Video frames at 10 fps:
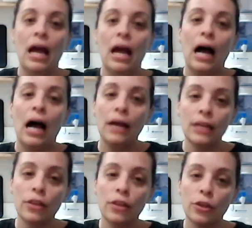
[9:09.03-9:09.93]
and then
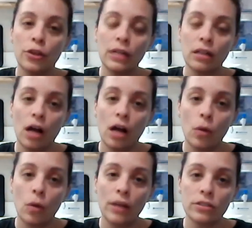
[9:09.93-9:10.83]
3
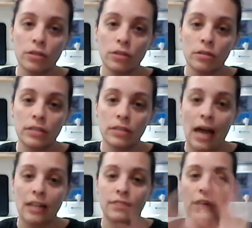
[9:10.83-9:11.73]
clockwise circle to
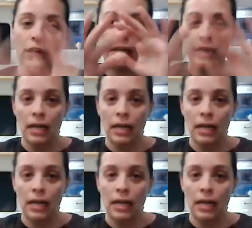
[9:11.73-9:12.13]
activate it,